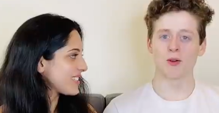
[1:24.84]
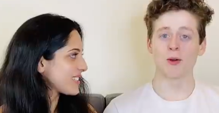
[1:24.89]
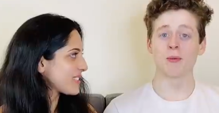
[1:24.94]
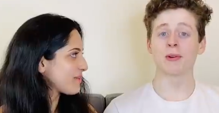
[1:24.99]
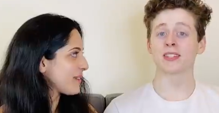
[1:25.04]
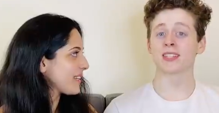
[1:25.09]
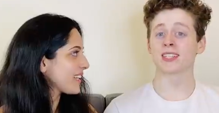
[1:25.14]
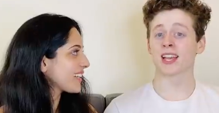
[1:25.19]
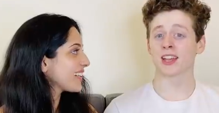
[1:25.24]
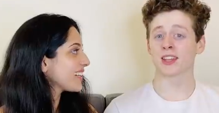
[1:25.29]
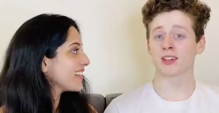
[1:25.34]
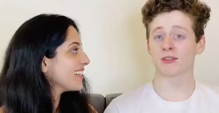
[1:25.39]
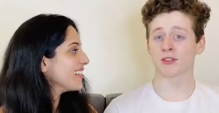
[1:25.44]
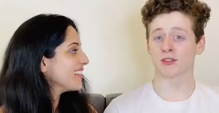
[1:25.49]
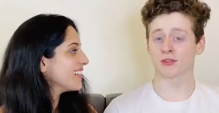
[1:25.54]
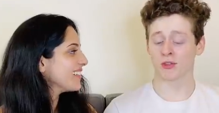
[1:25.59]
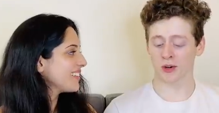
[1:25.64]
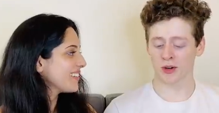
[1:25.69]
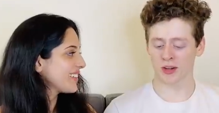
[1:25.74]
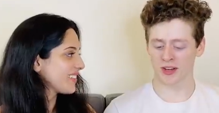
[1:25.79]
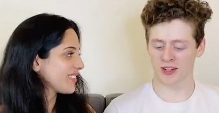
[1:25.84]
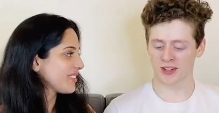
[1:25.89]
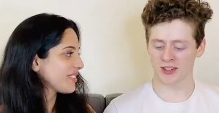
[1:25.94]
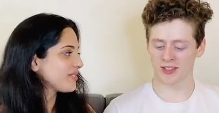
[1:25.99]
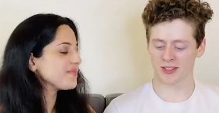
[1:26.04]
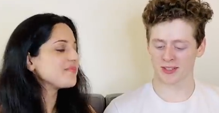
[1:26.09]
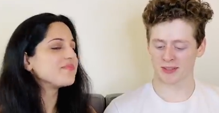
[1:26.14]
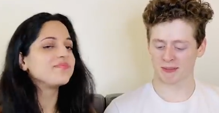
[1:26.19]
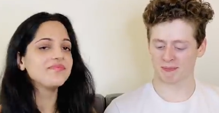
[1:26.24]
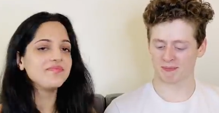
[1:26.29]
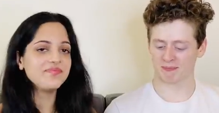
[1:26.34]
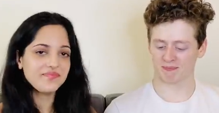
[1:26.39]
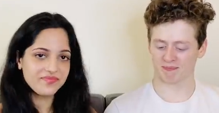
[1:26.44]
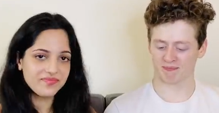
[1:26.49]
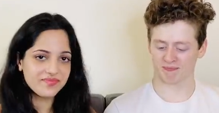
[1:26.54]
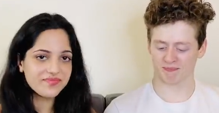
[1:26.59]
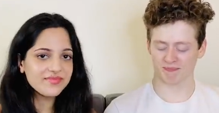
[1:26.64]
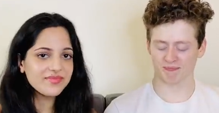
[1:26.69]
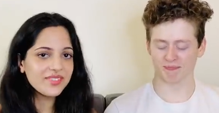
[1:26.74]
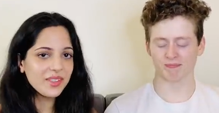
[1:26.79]
Speaker 1: We've been together for four years.
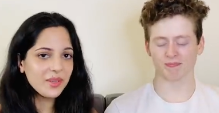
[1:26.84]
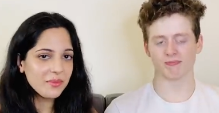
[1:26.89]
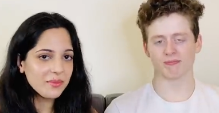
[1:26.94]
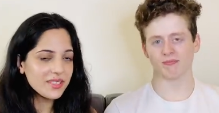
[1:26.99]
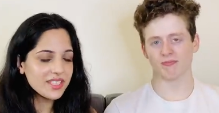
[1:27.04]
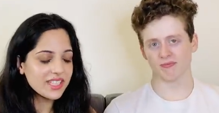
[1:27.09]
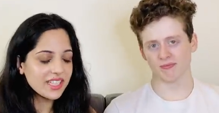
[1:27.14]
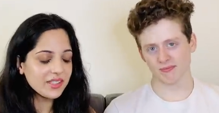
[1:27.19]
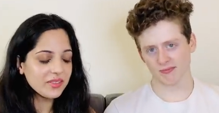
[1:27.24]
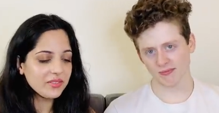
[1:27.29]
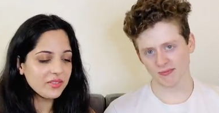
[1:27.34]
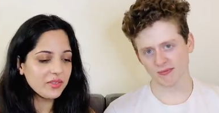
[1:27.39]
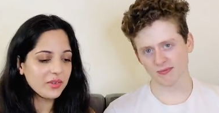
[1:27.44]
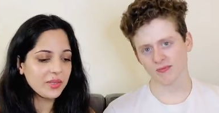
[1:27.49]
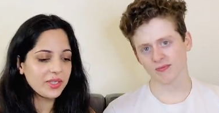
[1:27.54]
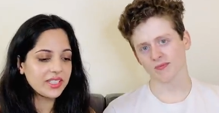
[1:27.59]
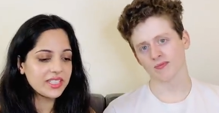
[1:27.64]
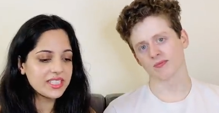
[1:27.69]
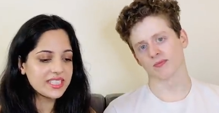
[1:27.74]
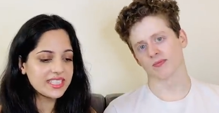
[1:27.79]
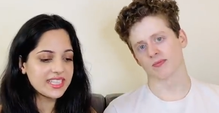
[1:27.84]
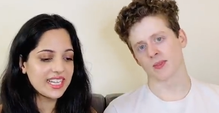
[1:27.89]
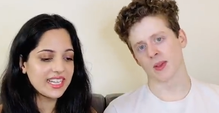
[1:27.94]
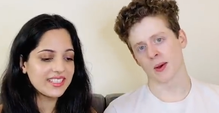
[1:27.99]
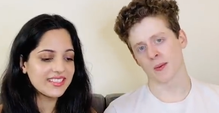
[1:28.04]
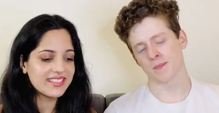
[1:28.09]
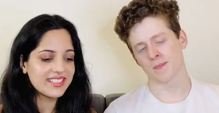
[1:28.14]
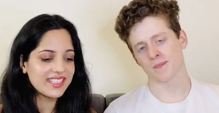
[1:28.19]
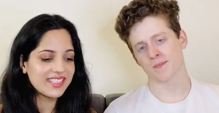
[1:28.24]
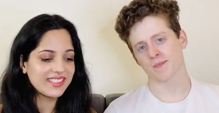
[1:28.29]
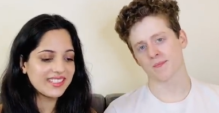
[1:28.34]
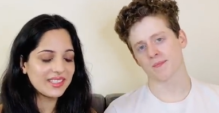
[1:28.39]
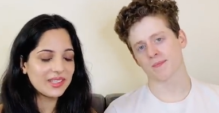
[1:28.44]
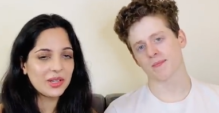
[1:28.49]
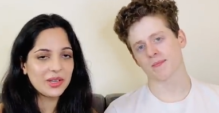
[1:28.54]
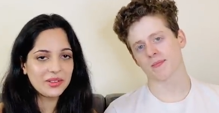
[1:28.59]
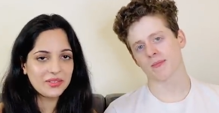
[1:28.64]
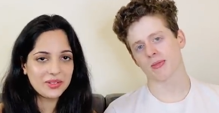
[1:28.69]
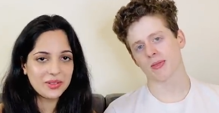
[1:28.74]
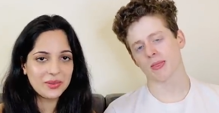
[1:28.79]
Speaker 2: Mm-hmm. Four years, and uh, a
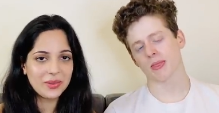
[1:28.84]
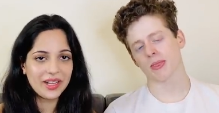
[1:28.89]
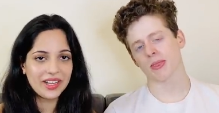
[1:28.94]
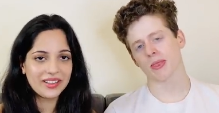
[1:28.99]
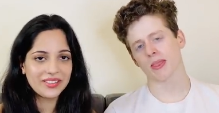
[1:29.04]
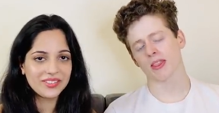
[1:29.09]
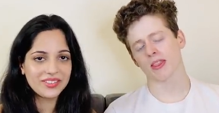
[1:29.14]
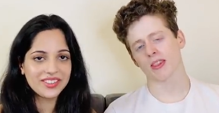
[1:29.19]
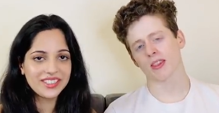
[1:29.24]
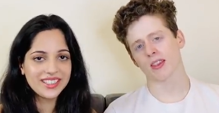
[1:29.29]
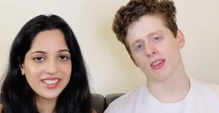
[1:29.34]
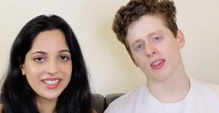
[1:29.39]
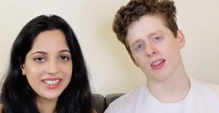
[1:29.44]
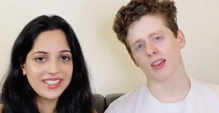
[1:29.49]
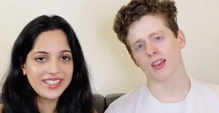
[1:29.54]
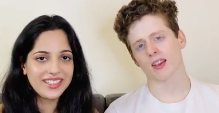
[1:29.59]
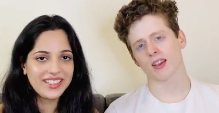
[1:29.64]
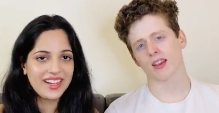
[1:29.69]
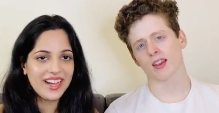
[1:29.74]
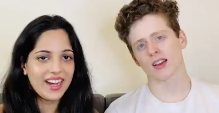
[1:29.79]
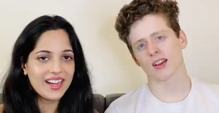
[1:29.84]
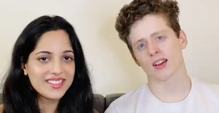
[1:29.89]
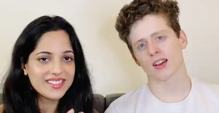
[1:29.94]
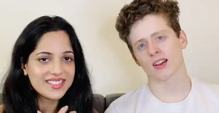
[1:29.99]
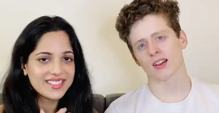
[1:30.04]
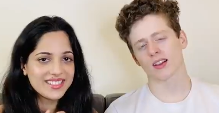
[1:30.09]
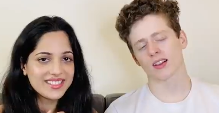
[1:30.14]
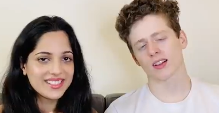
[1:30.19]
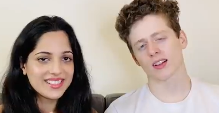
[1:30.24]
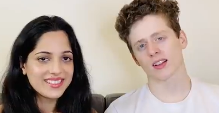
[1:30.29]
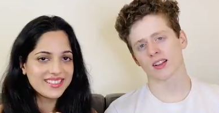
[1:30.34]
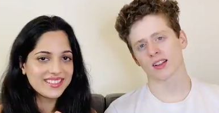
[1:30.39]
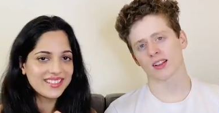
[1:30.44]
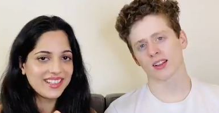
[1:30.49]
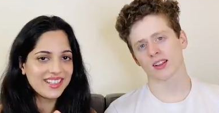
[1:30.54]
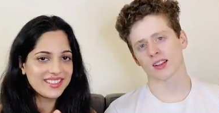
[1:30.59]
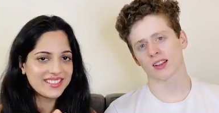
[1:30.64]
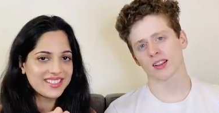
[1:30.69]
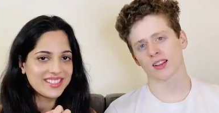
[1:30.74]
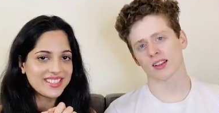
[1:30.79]
lot of you have asked
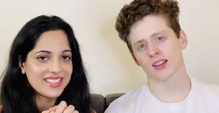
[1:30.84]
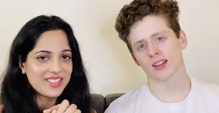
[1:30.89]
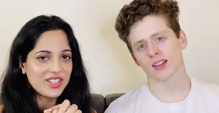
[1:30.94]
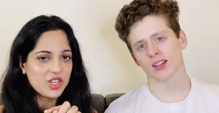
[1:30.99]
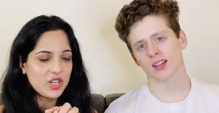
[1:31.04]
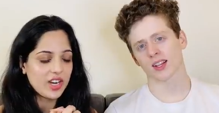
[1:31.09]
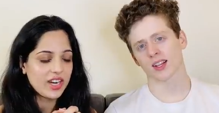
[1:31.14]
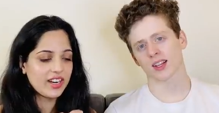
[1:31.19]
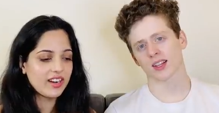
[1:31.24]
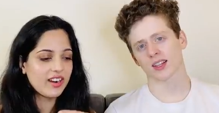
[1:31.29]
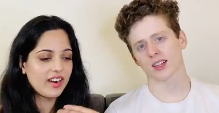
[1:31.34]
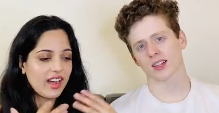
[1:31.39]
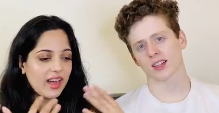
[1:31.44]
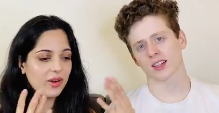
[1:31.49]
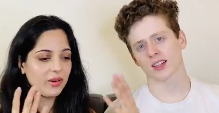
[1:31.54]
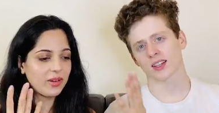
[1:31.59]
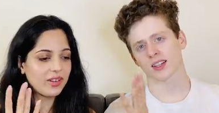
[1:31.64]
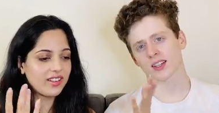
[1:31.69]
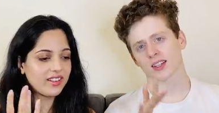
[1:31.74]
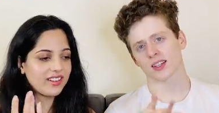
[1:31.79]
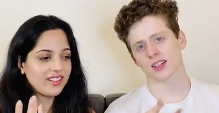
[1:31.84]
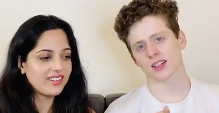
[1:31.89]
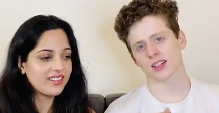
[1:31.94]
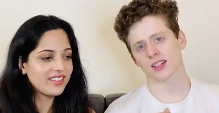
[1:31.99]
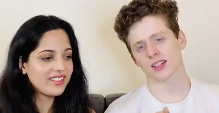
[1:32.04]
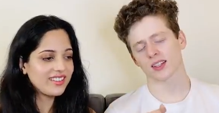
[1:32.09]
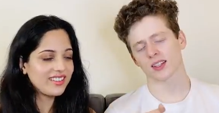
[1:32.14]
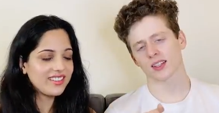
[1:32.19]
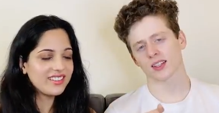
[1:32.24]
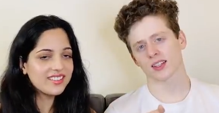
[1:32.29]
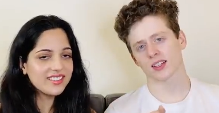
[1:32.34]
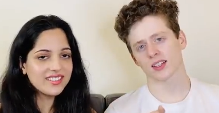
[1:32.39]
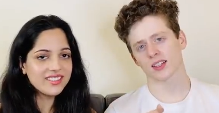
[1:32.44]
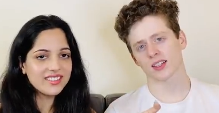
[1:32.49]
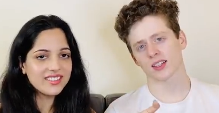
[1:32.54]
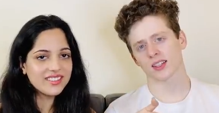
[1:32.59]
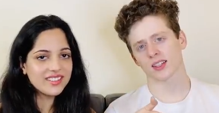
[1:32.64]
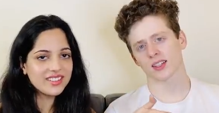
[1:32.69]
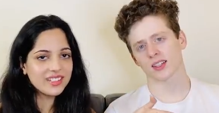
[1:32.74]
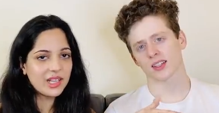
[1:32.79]
us to share our
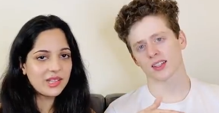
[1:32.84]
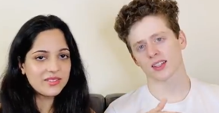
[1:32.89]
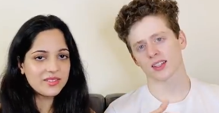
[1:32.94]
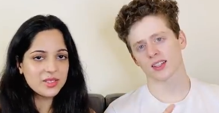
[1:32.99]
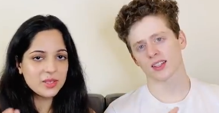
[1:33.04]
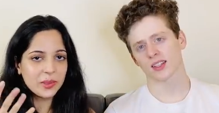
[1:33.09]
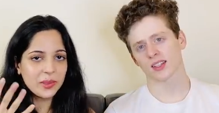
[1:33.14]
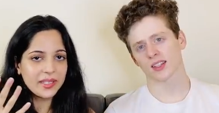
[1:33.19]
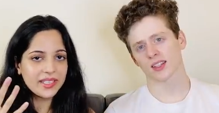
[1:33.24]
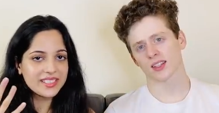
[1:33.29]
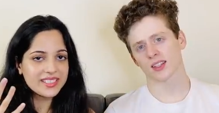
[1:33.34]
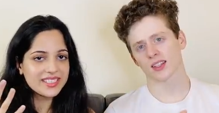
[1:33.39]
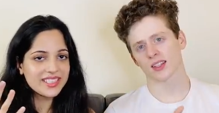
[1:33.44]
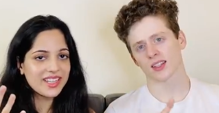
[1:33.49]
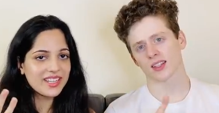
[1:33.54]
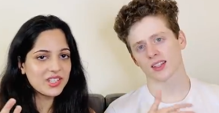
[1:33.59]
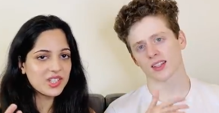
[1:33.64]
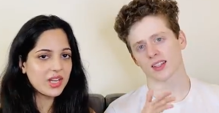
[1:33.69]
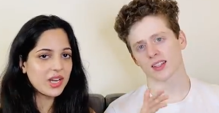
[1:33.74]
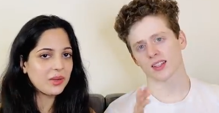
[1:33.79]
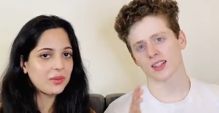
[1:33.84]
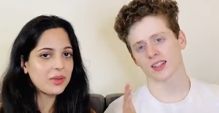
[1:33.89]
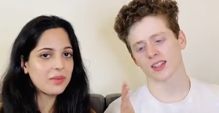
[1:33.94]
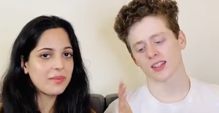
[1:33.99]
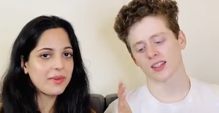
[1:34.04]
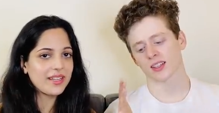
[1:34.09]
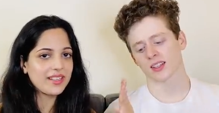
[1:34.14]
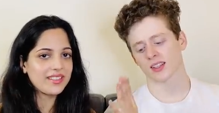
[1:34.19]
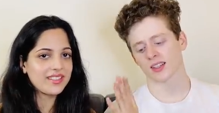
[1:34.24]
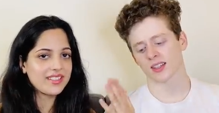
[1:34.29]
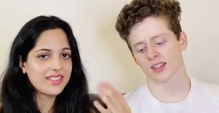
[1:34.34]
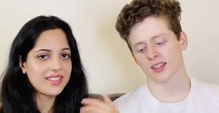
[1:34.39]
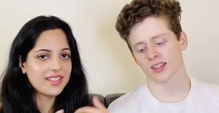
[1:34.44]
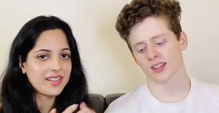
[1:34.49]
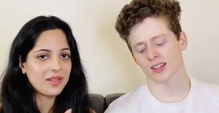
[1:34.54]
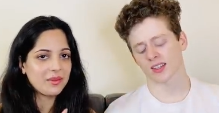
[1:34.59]
love story slash how we met.